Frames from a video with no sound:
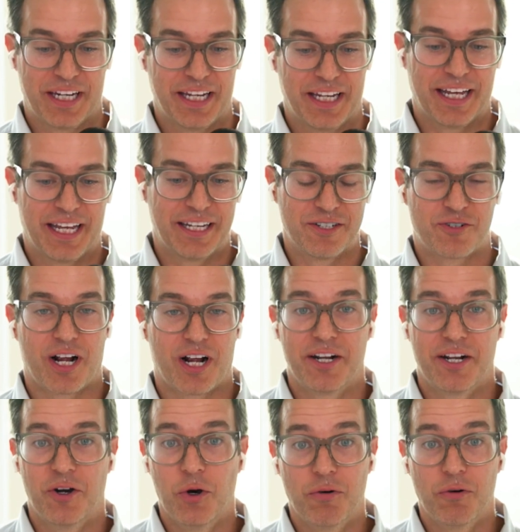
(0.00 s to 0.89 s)
and try
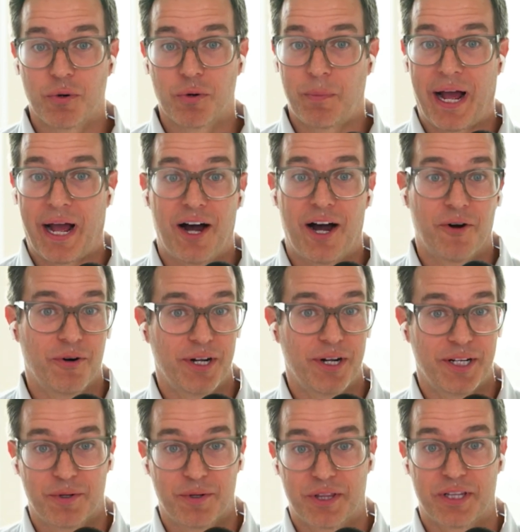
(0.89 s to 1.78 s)
to overpower
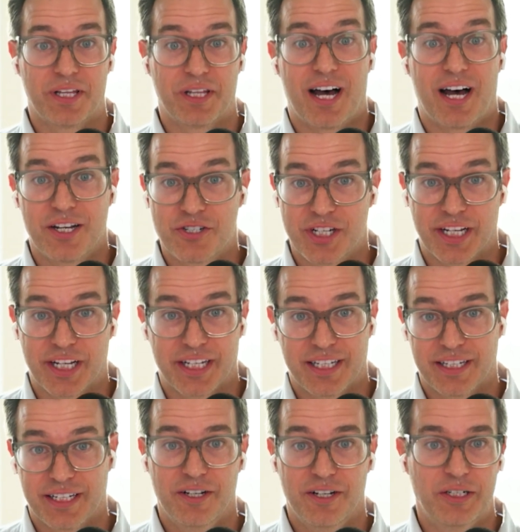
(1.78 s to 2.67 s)
it with logic
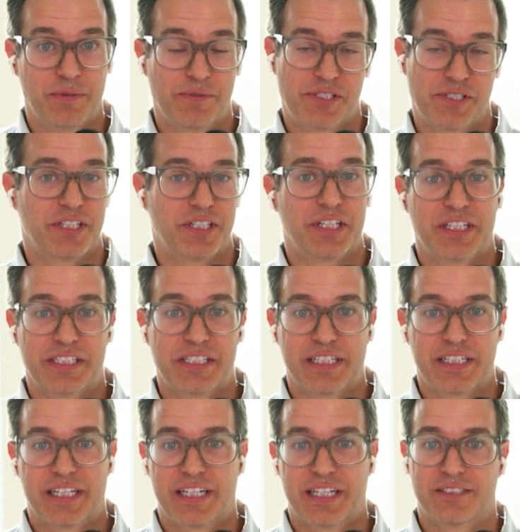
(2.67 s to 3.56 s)
in hopes to, to
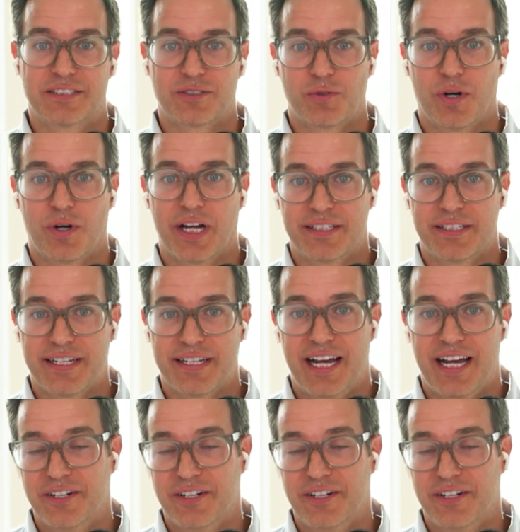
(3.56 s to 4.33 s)
get it to quiet down.